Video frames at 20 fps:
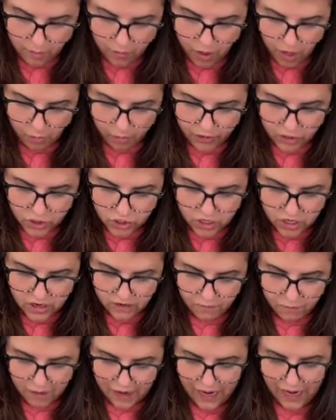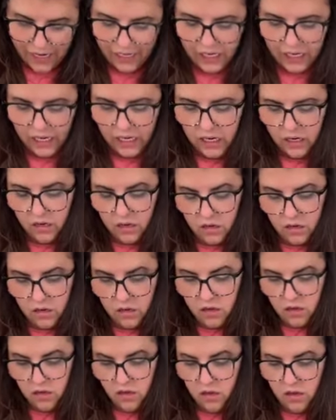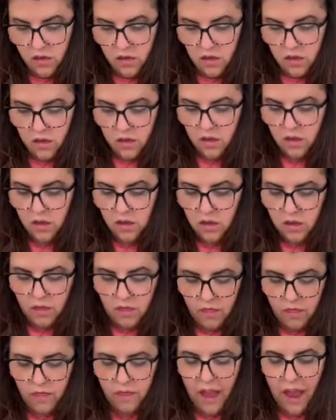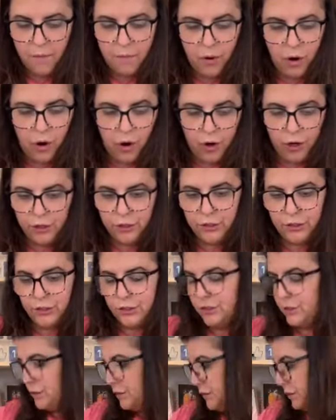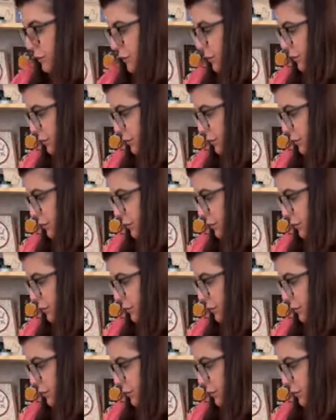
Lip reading: I probably shouldn't have painted that part